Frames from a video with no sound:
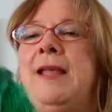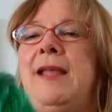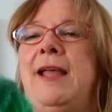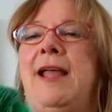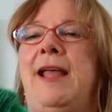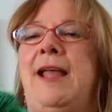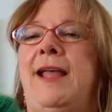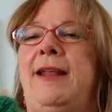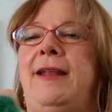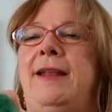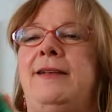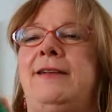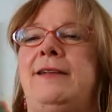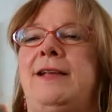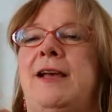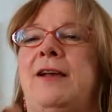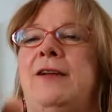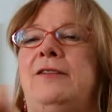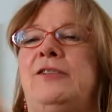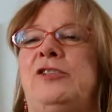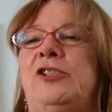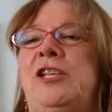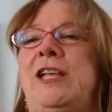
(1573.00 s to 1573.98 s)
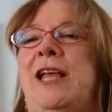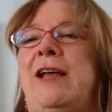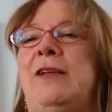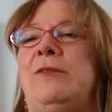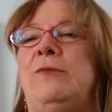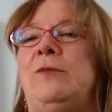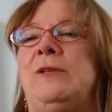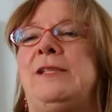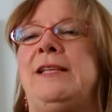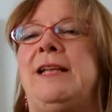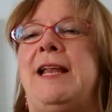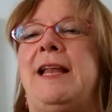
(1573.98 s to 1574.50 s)
And she
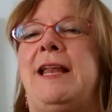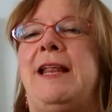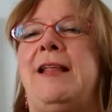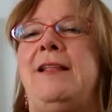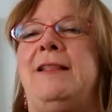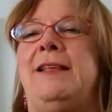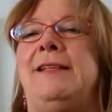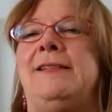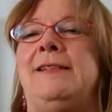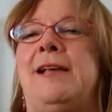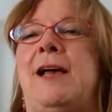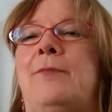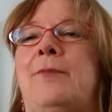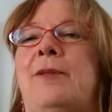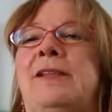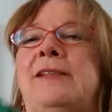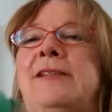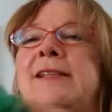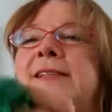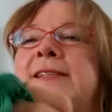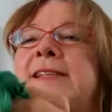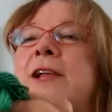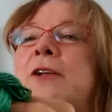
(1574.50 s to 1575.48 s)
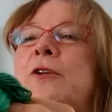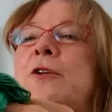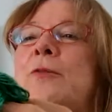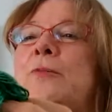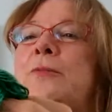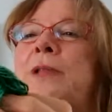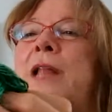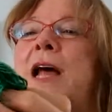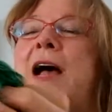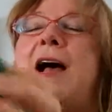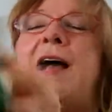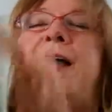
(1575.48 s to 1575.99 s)
was knitting this up. It's a single
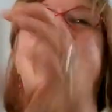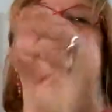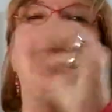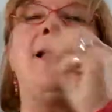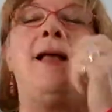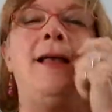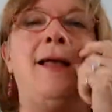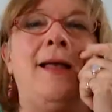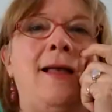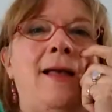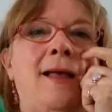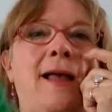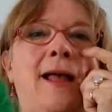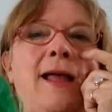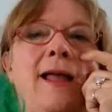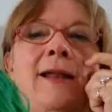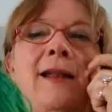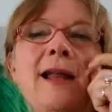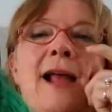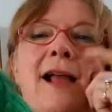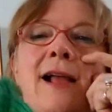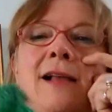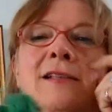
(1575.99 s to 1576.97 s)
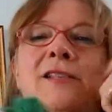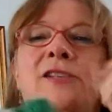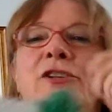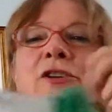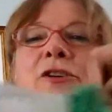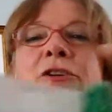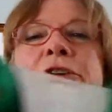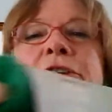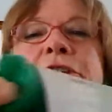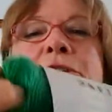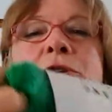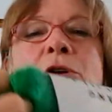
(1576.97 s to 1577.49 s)
ply, and I asked
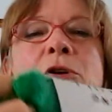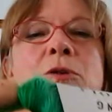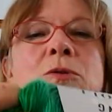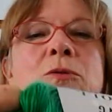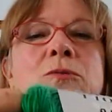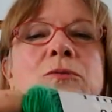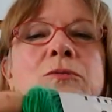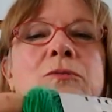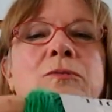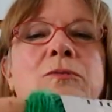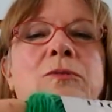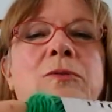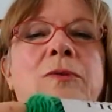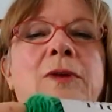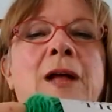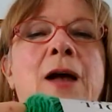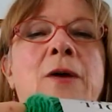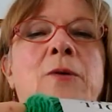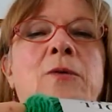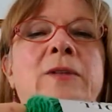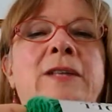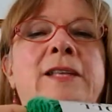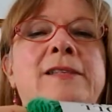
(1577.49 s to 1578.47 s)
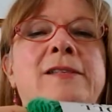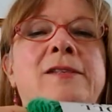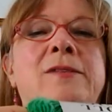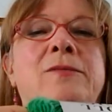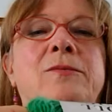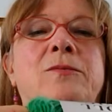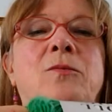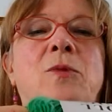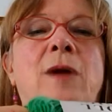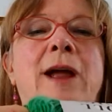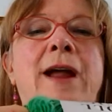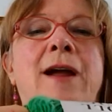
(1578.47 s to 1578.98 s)
her, you know, how would this
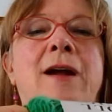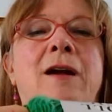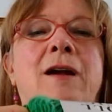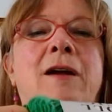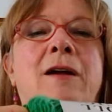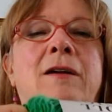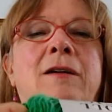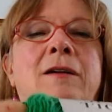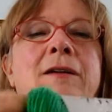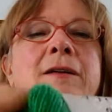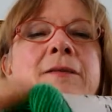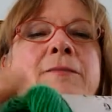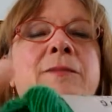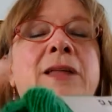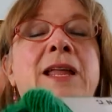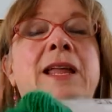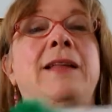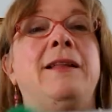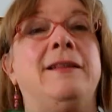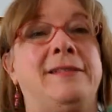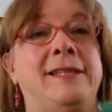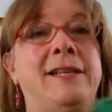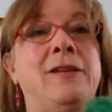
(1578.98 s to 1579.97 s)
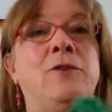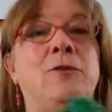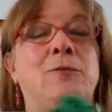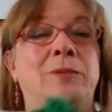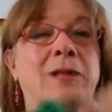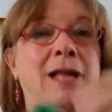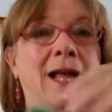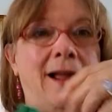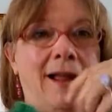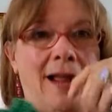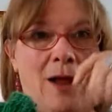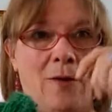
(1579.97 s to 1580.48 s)
wear, being a single
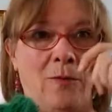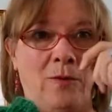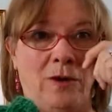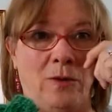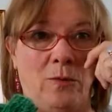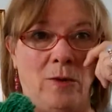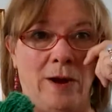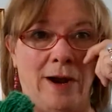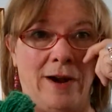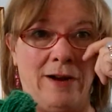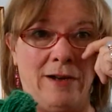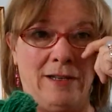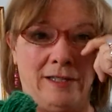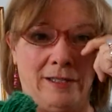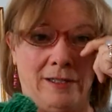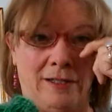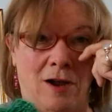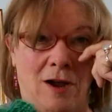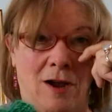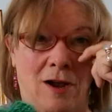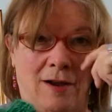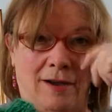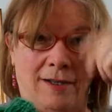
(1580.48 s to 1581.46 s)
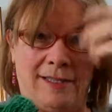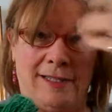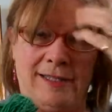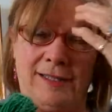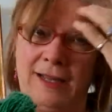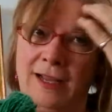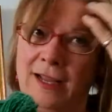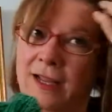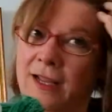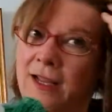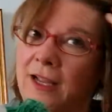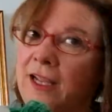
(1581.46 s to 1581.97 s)
ply, how would it wear in socks?
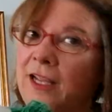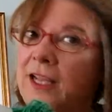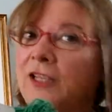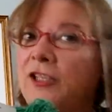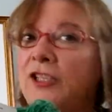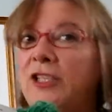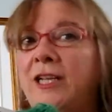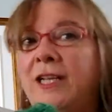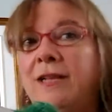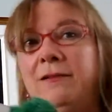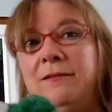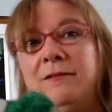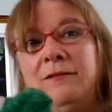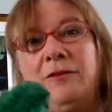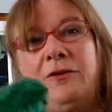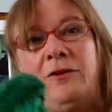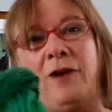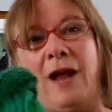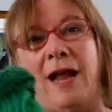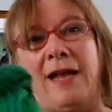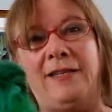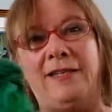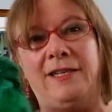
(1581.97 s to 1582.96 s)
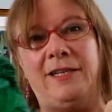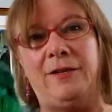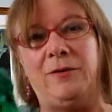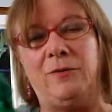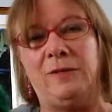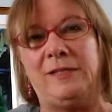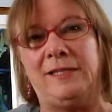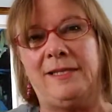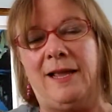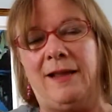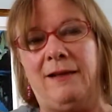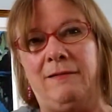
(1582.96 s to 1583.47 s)
And her idea
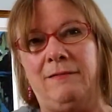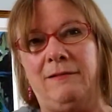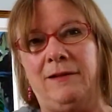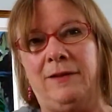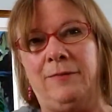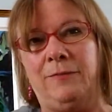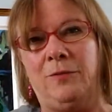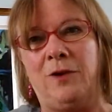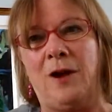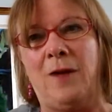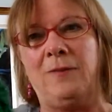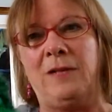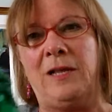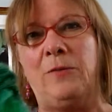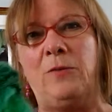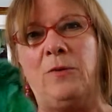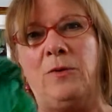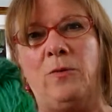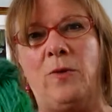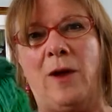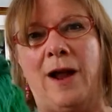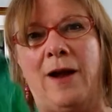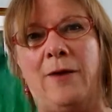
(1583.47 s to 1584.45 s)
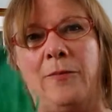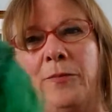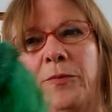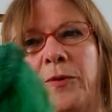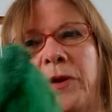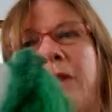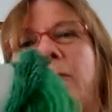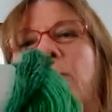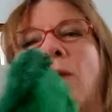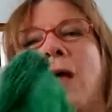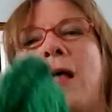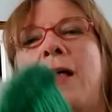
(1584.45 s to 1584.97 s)
was that it probably would wear
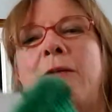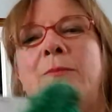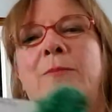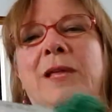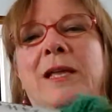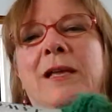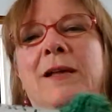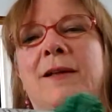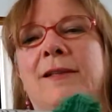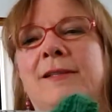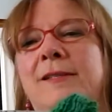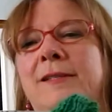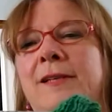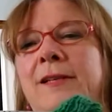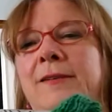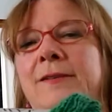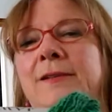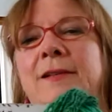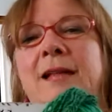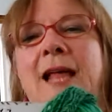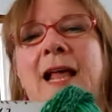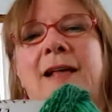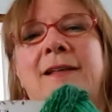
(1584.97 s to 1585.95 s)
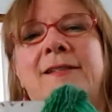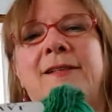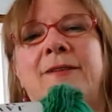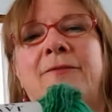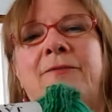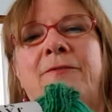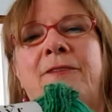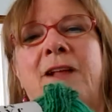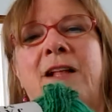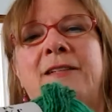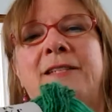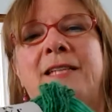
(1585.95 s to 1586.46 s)
pretty well because it has a
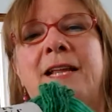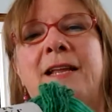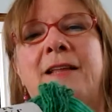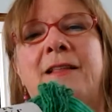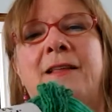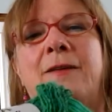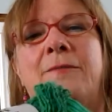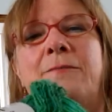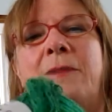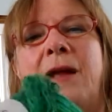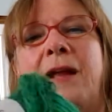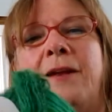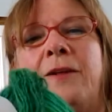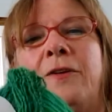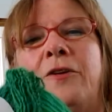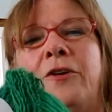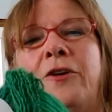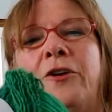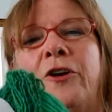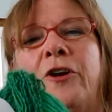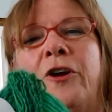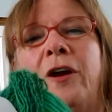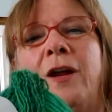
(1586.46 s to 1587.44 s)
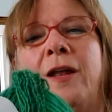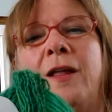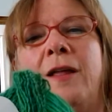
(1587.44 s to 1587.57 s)
felting that might occur